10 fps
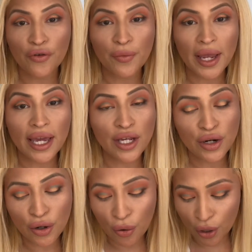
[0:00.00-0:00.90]
For my
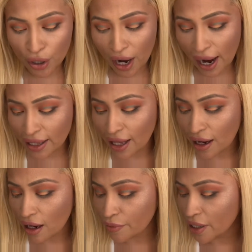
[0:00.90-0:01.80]
inner corner
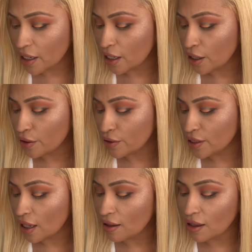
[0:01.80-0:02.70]
highlight, I'm going to
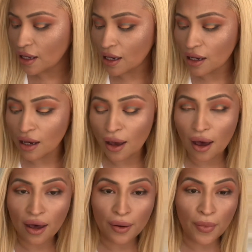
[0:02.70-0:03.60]
use the
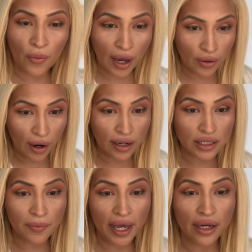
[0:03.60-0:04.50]
Wet n
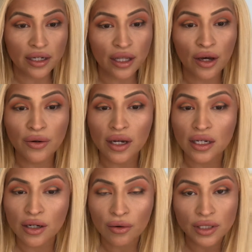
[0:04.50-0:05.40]
Wild Mega Glow
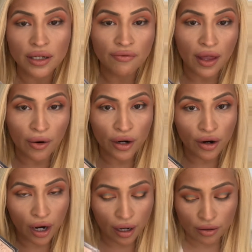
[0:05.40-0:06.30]
in Golden Flower
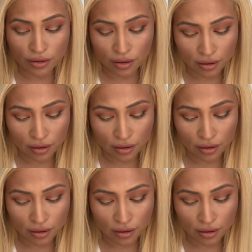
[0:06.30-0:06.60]
Crown.